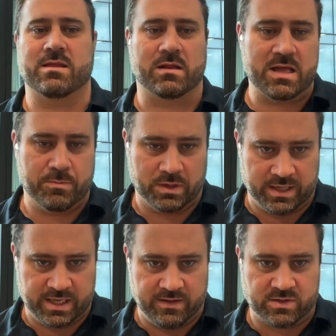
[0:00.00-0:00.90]
ethically
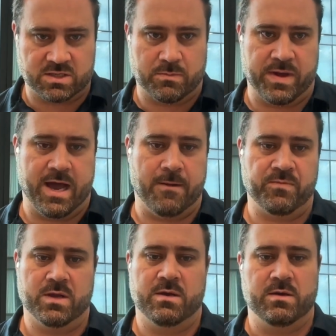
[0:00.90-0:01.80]
believes it's about
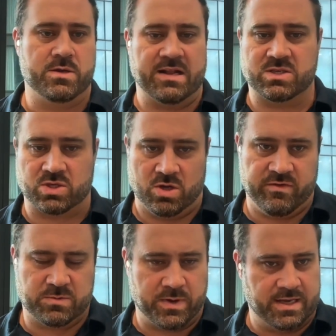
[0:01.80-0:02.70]
that
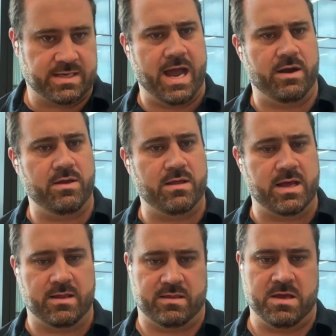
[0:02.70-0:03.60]
service piece. How do you
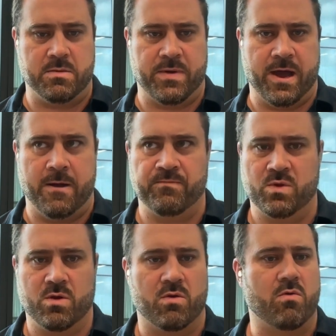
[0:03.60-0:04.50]
then think about
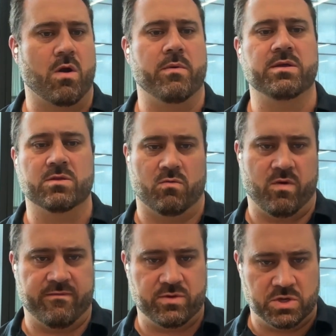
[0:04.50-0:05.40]
growing the
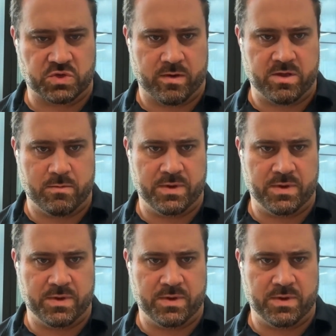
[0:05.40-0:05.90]
revenue stream of your